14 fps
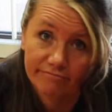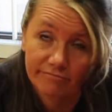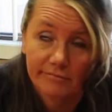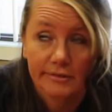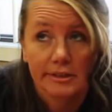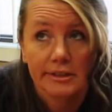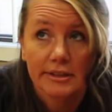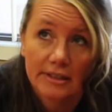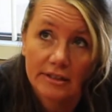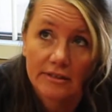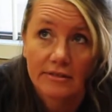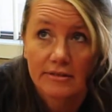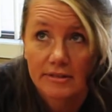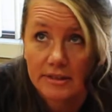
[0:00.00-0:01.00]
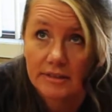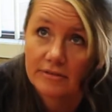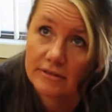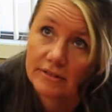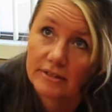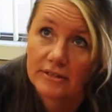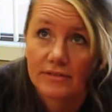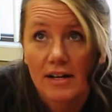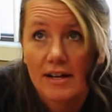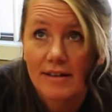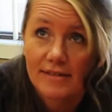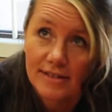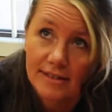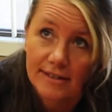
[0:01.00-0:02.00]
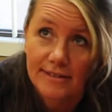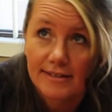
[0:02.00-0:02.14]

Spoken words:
1, 2, 3, 4, 5, 6,